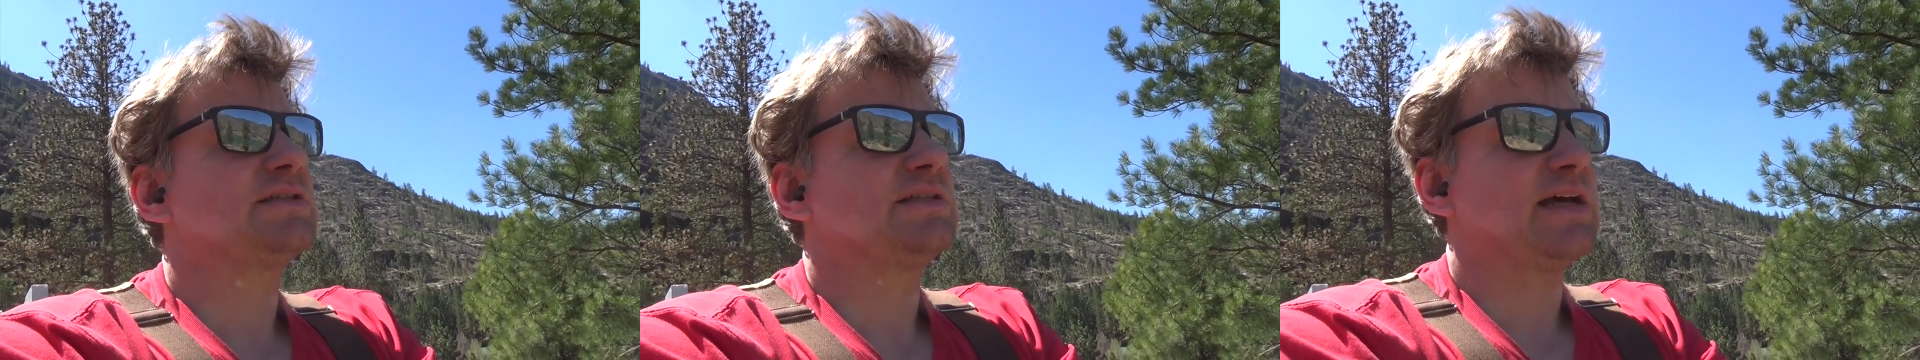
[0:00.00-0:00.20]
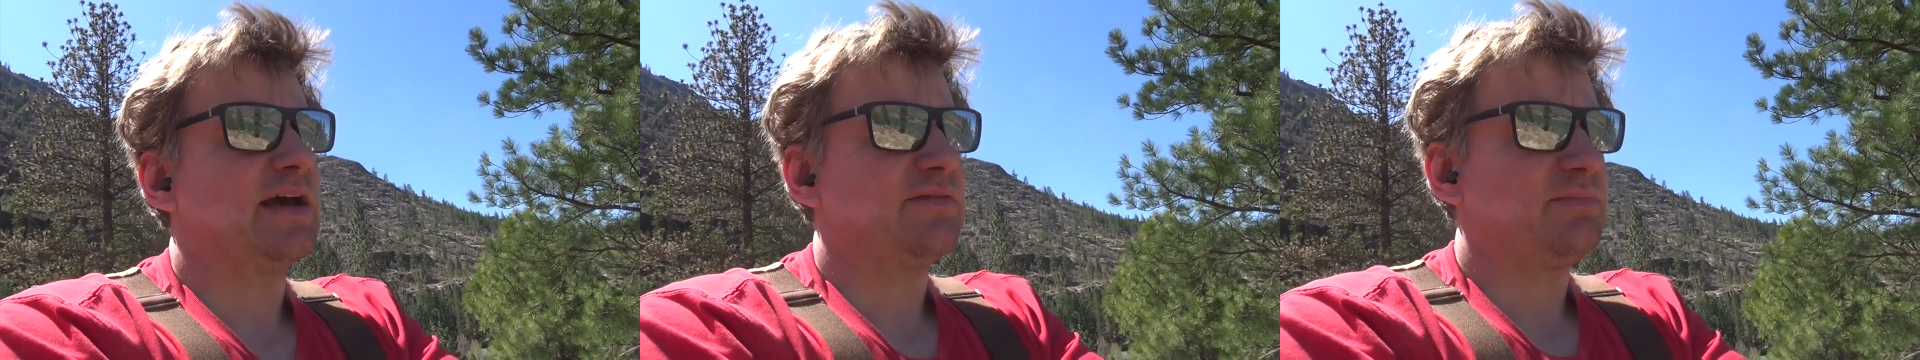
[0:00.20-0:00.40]

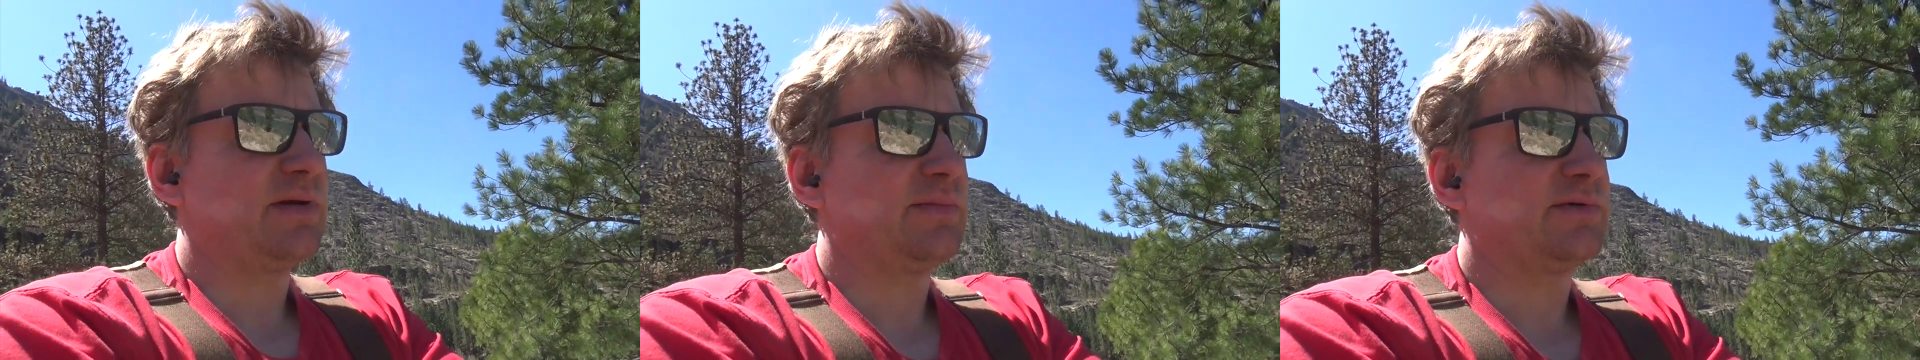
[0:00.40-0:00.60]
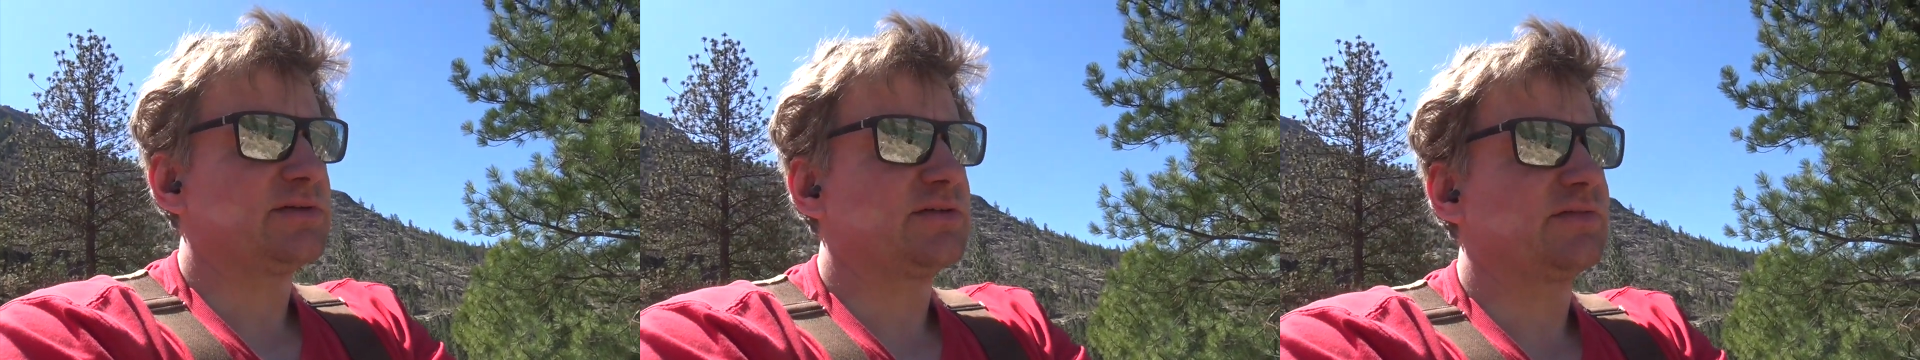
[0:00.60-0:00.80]
staff
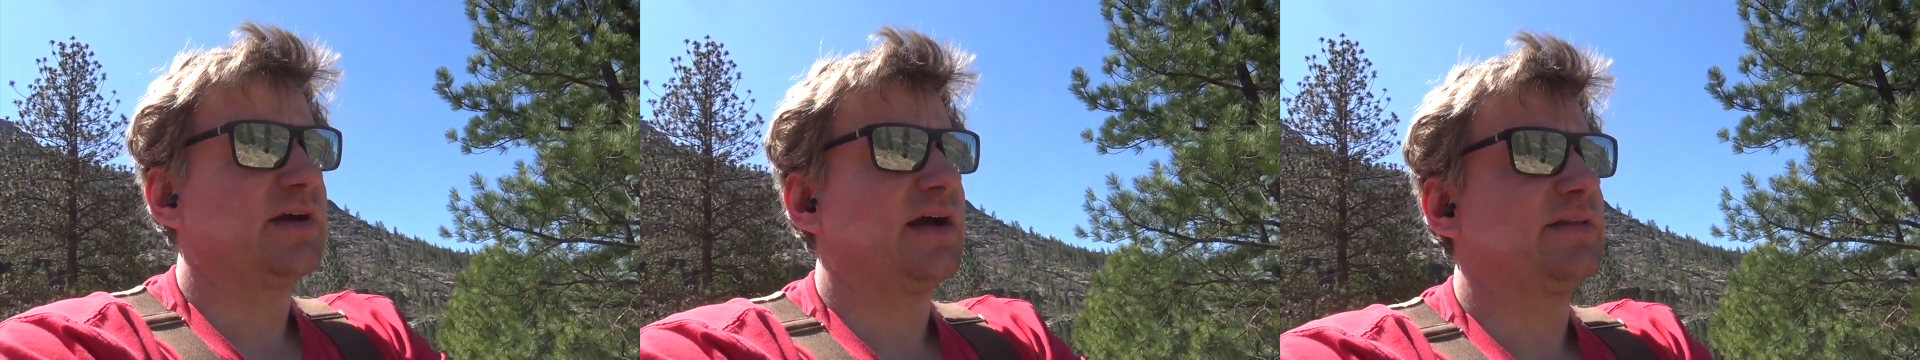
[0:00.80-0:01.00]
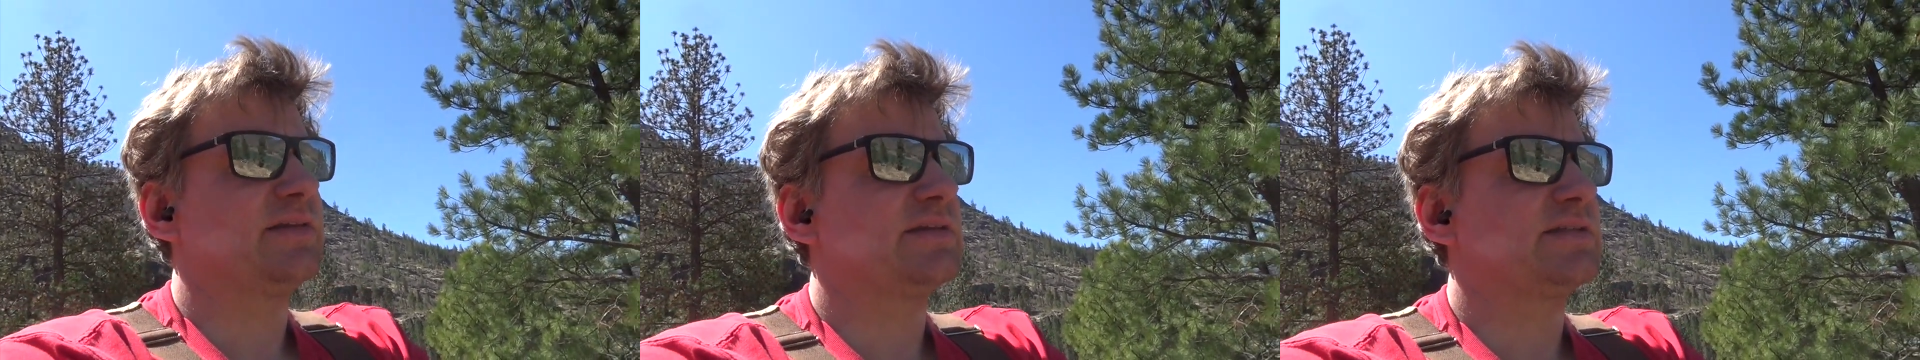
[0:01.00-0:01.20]
members have
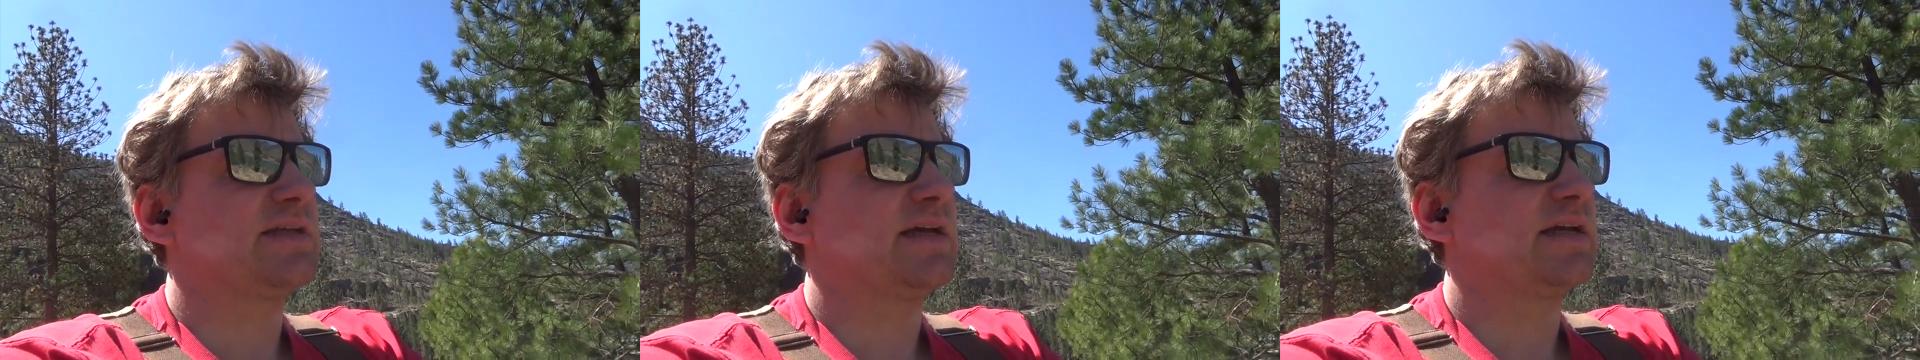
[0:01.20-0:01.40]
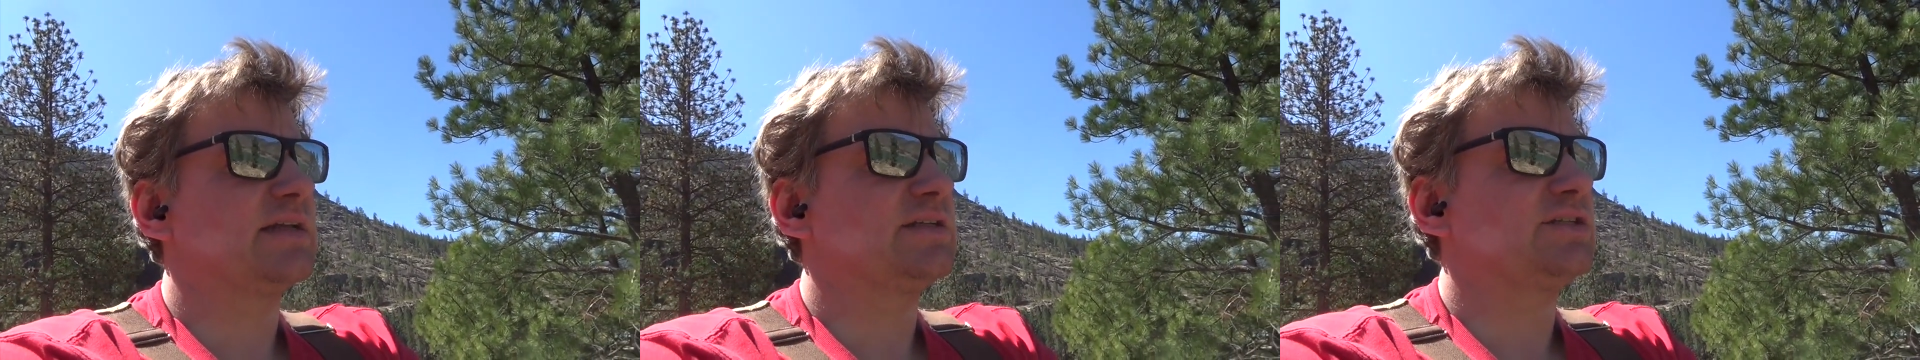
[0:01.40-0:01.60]
gotten the
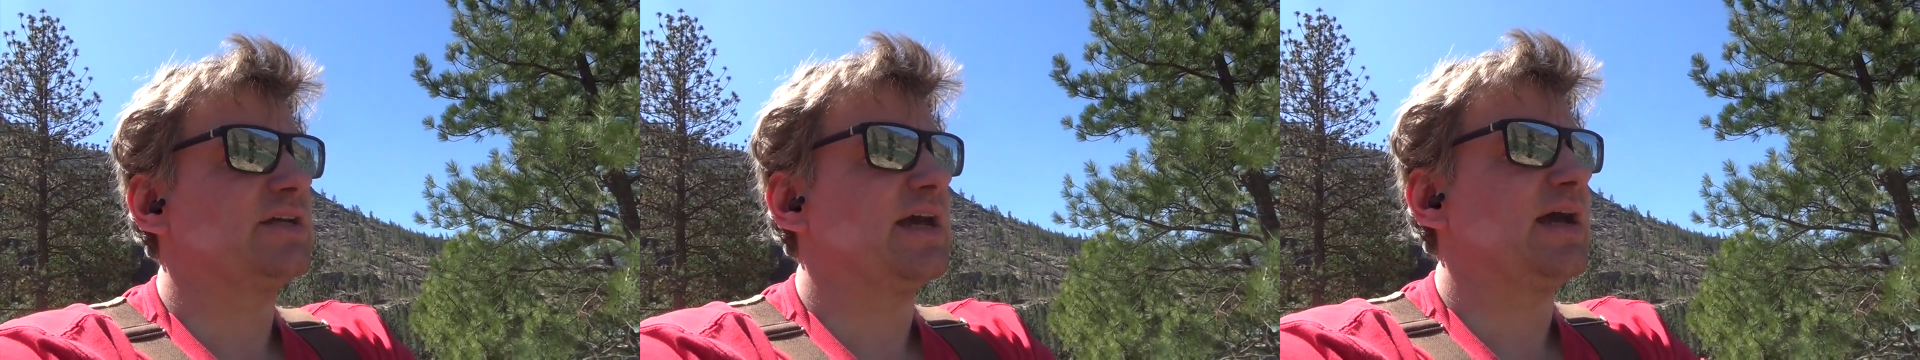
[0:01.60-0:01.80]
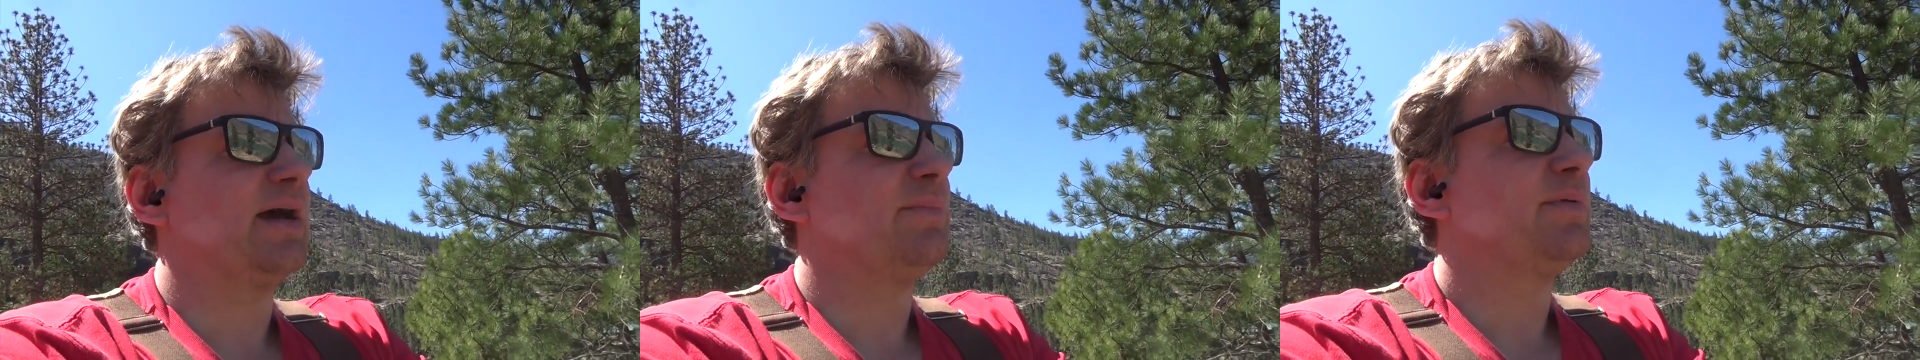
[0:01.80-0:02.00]
second
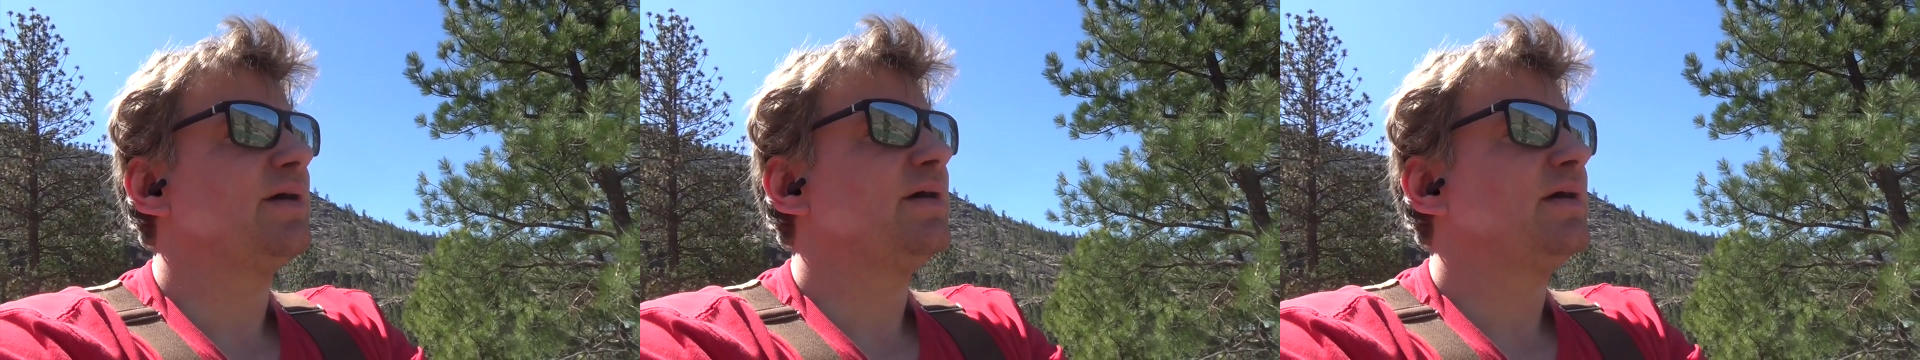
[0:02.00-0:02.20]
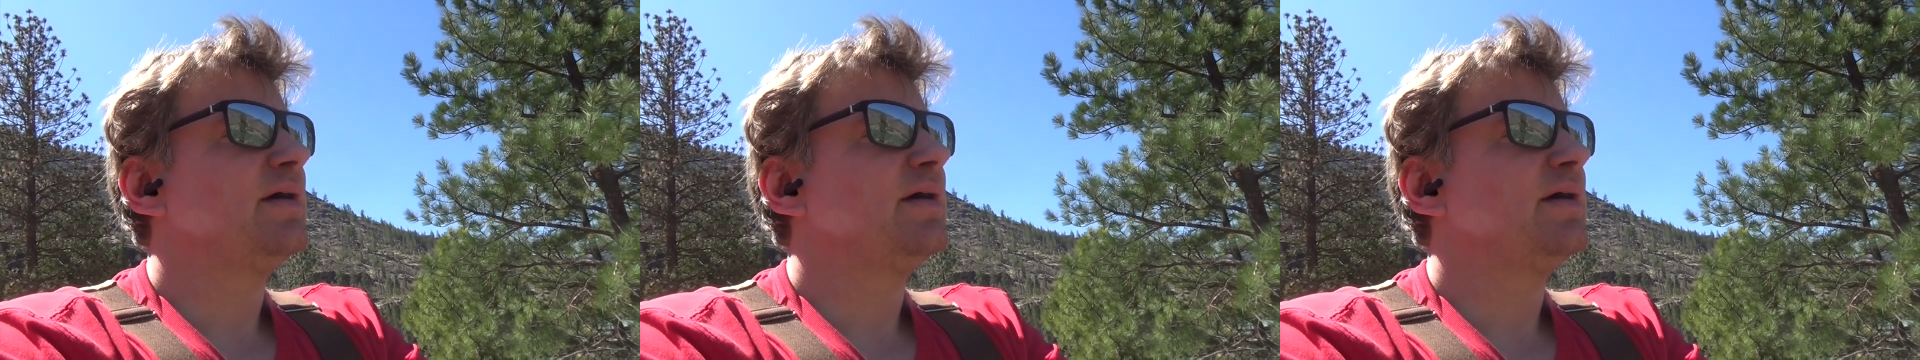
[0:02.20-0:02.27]
jab.